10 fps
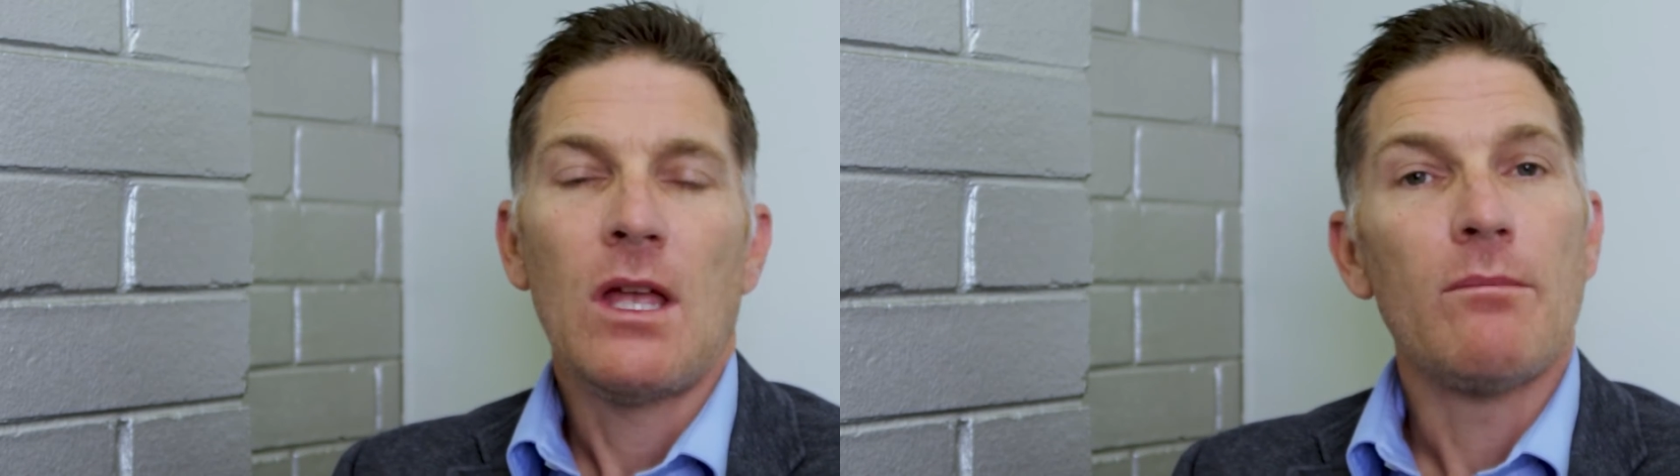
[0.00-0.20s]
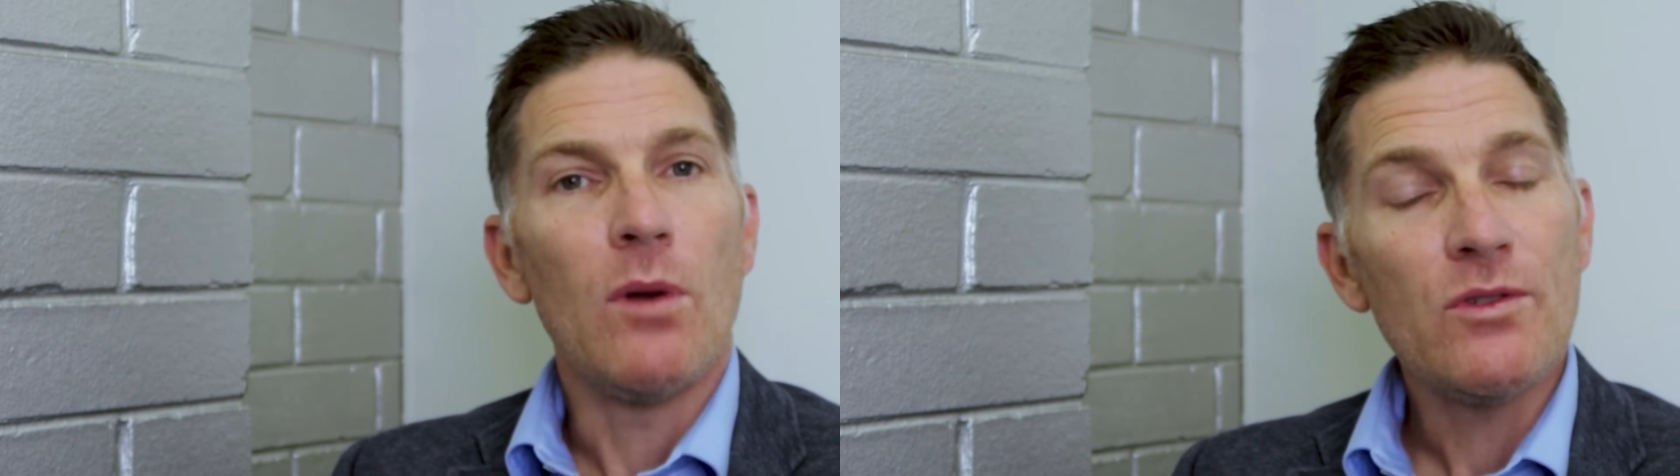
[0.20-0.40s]

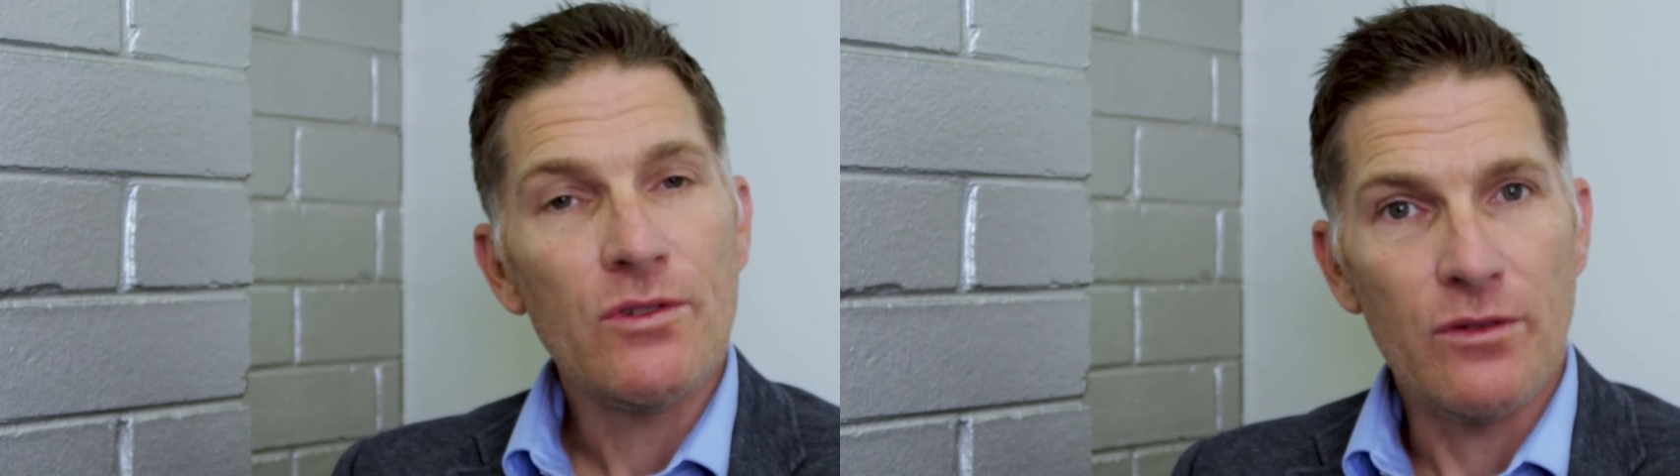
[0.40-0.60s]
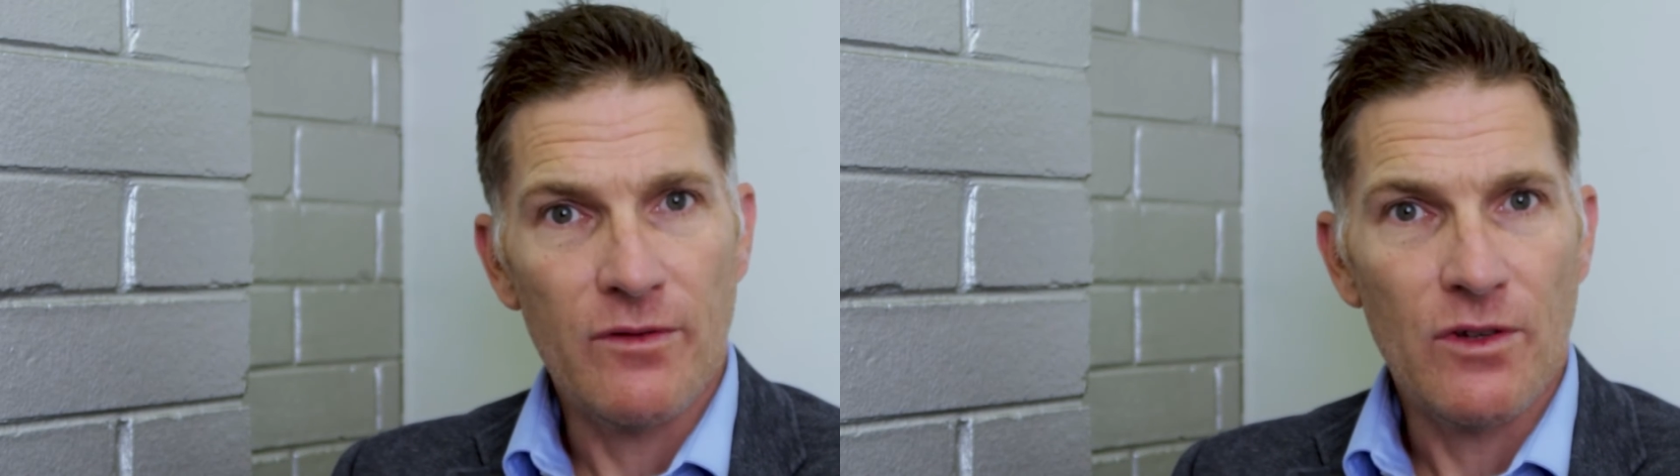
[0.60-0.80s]
Most
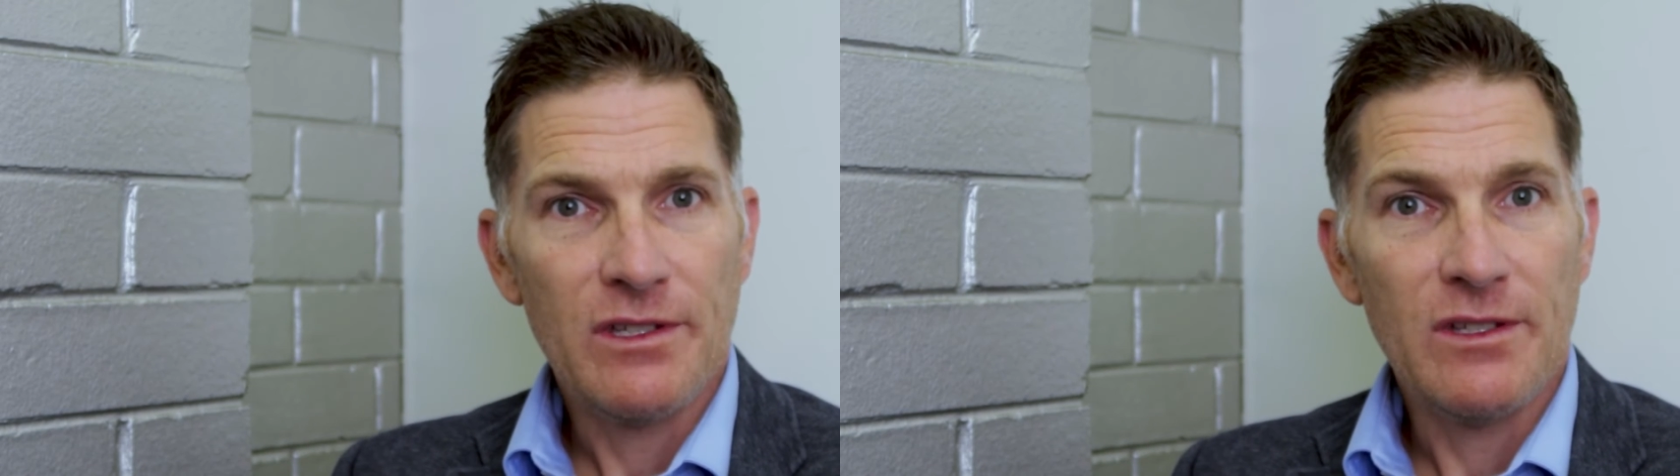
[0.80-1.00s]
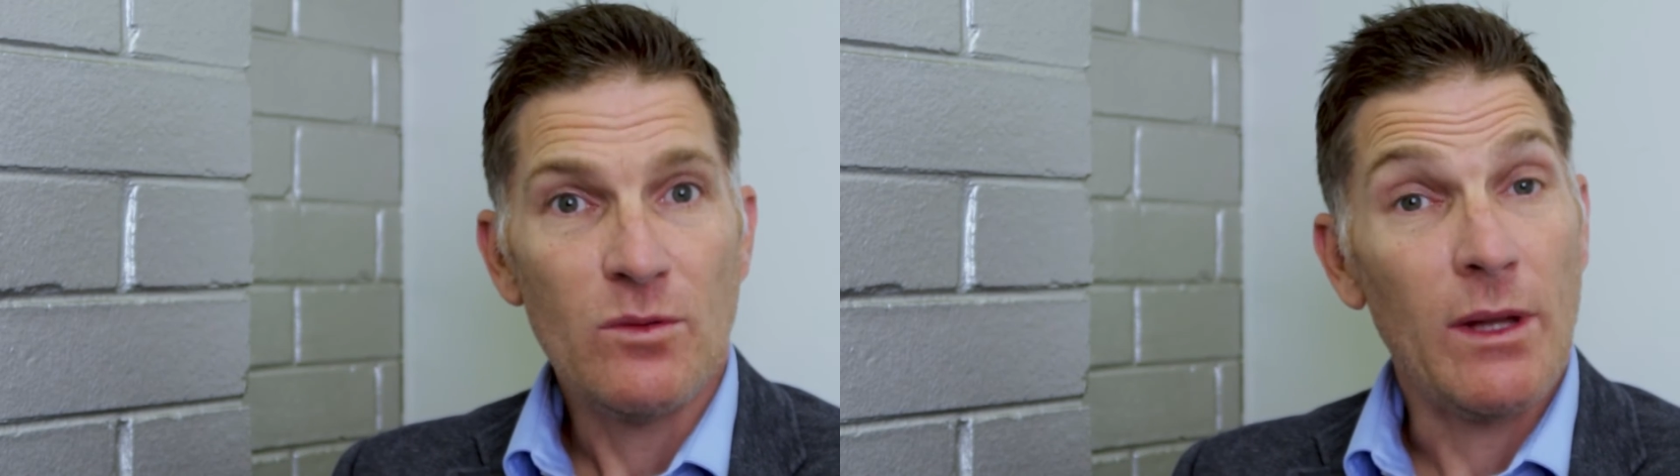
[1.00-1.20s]

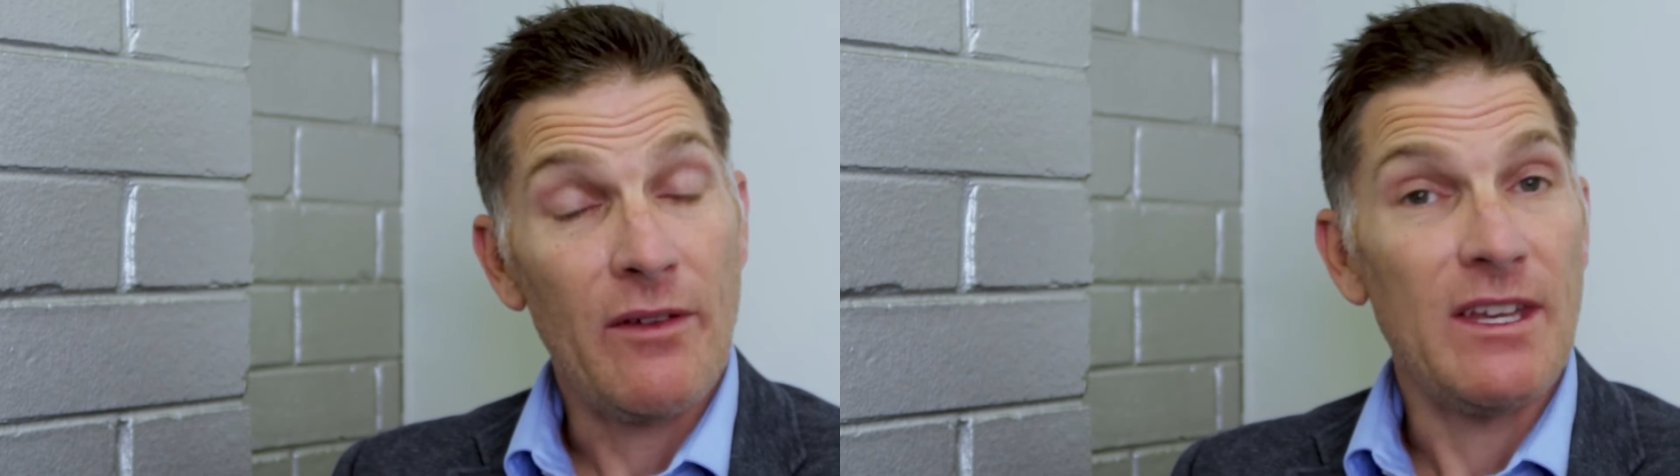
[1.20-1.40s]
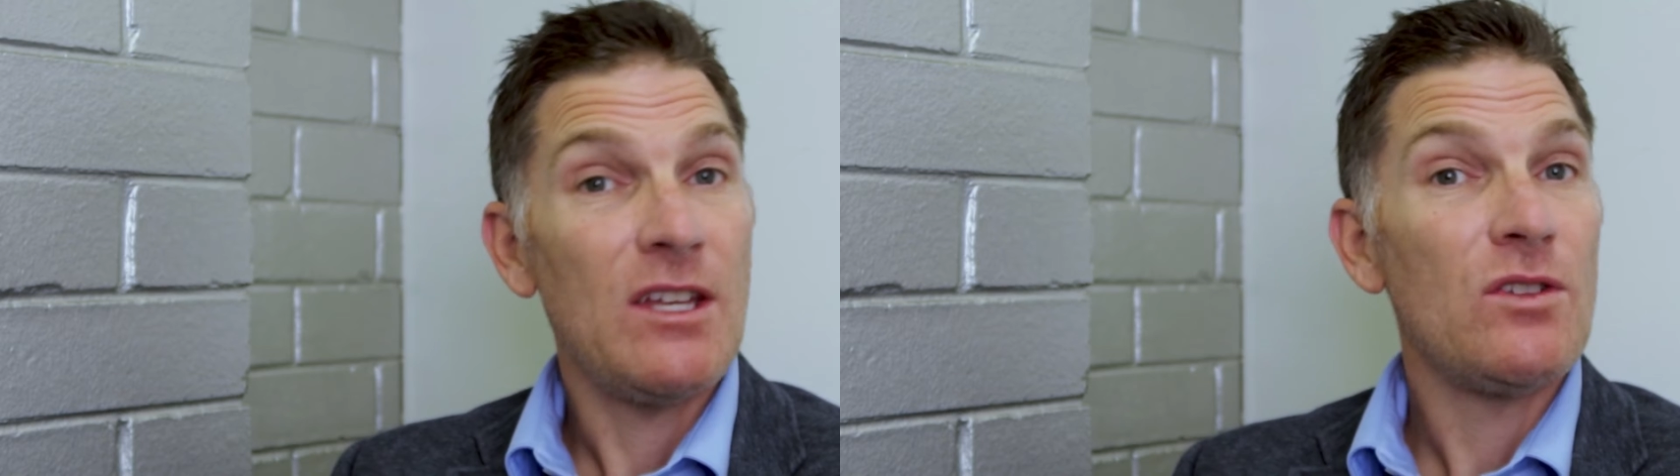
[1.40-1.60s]
universities will
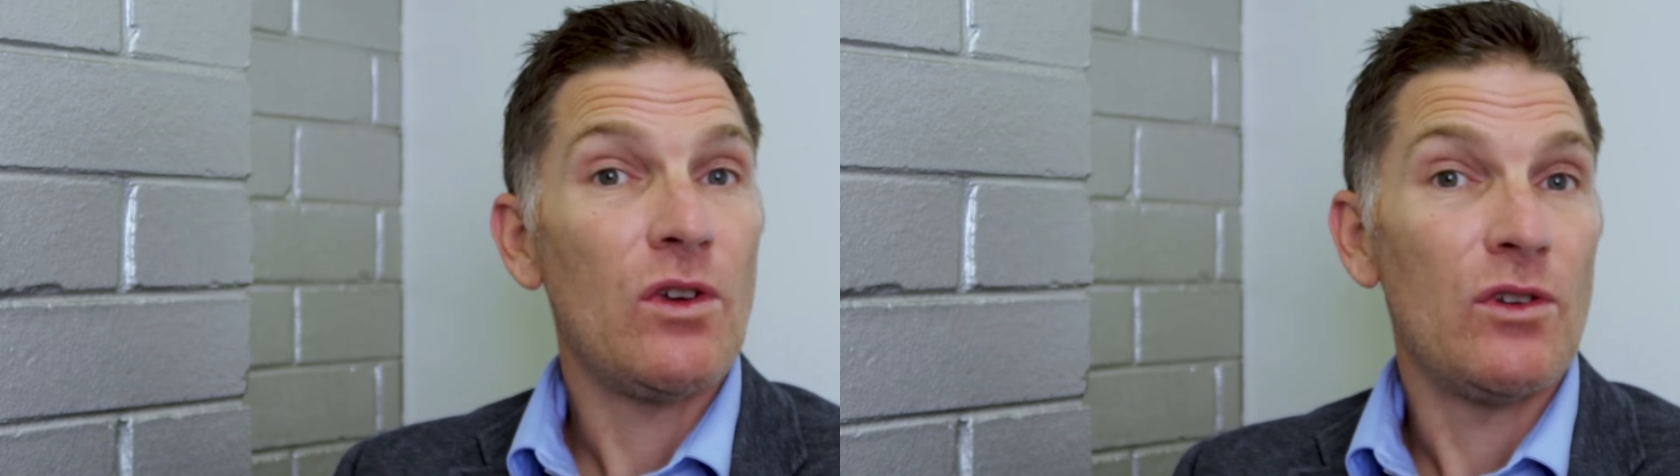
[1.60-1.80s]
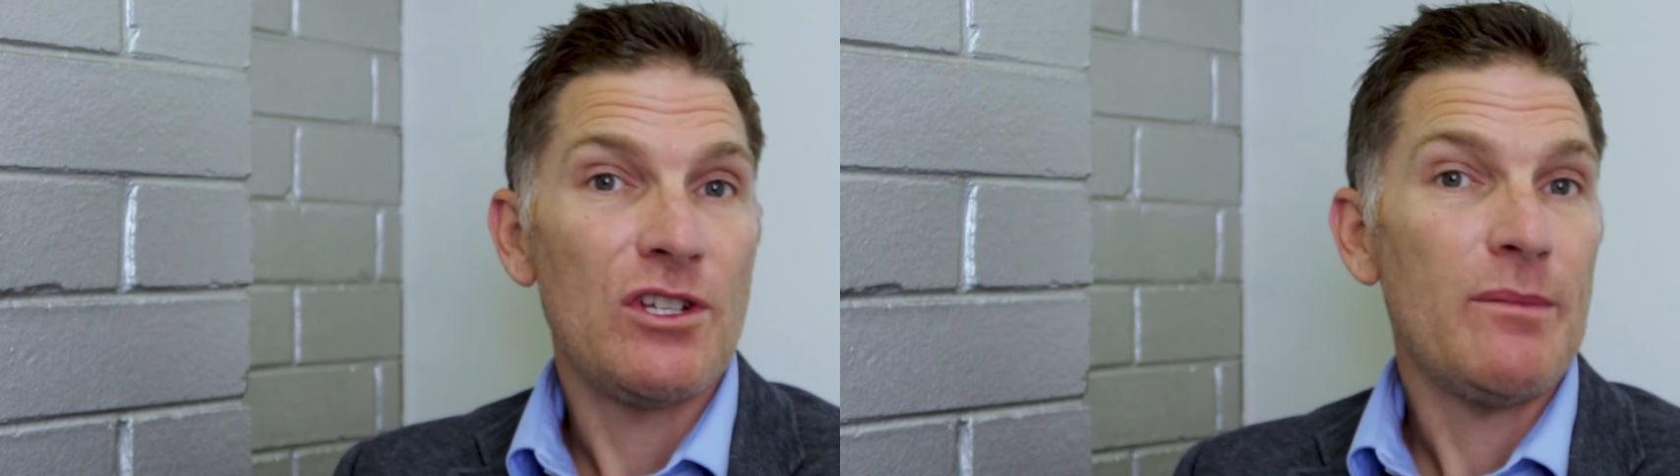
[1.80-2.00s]
have an
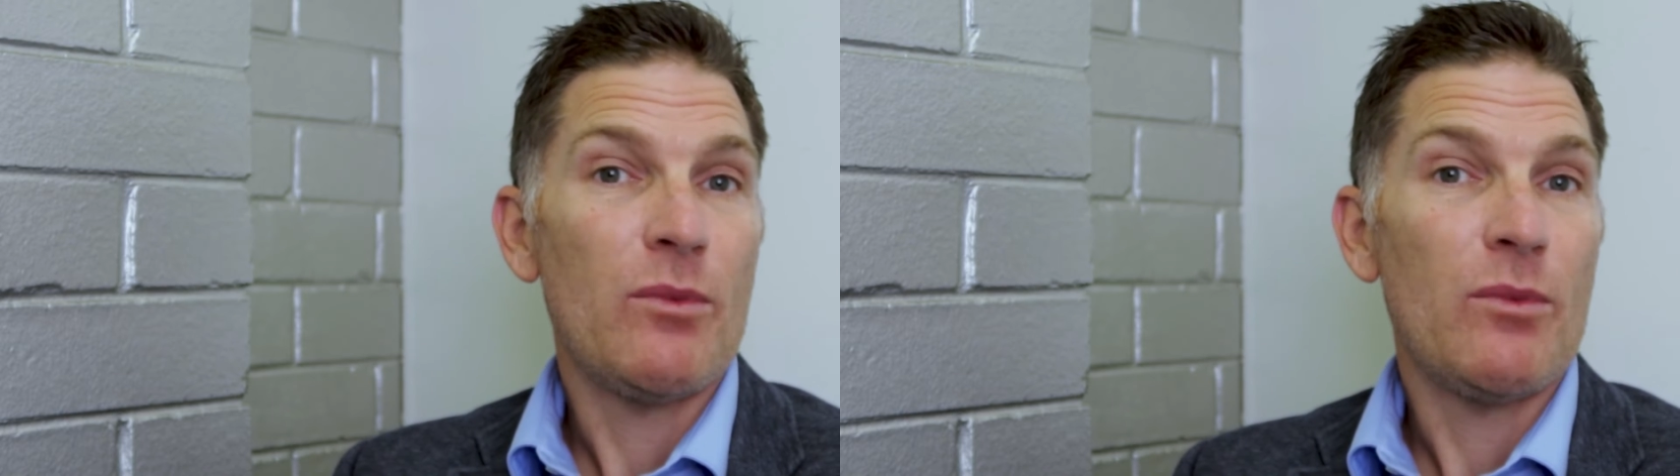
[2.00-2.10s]
internship